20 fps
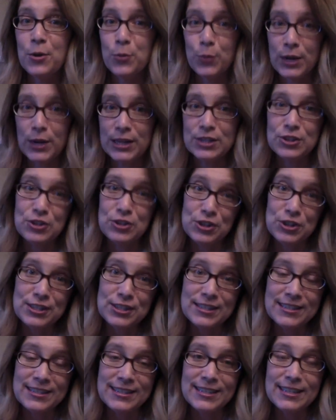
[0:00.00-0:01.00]
It's just
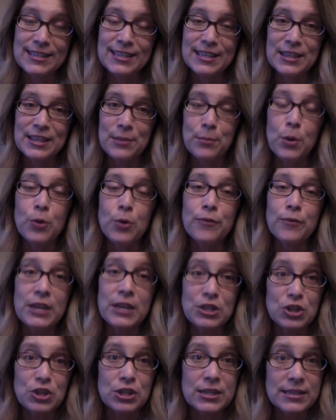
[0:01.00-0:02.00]
the
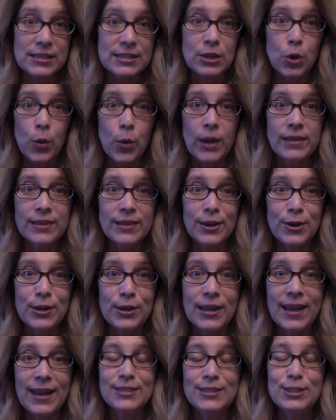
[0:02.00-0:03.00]
motivation isn't quite there
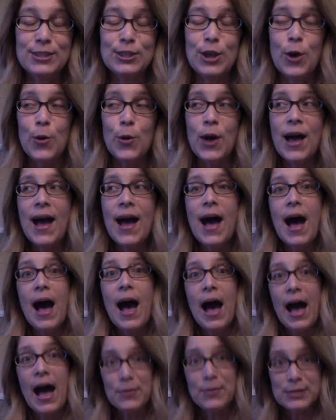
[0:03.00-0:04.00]
yet. So
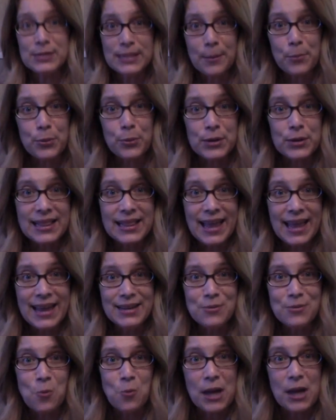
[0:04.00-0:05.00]
I was up pretty late
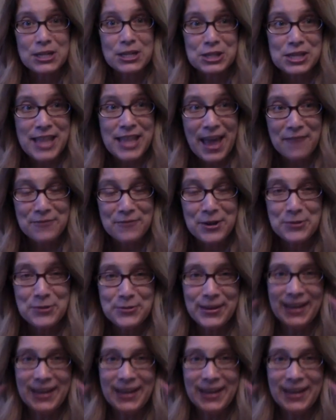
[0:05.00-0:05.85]
watching that vote.